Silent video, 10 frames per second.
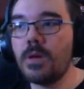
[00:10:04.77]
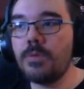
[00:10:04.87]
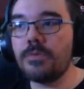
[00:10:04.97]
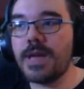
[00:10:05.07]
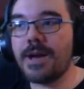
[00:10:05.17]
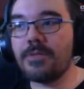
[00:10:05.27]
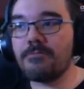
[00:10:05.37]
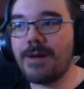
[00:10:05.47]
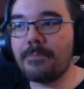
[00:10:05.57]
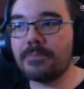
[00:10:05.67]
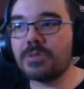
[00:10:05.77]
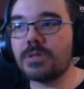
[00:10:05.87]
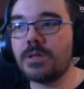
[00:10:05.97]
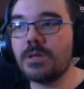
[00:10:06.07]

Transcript: Now the ramps.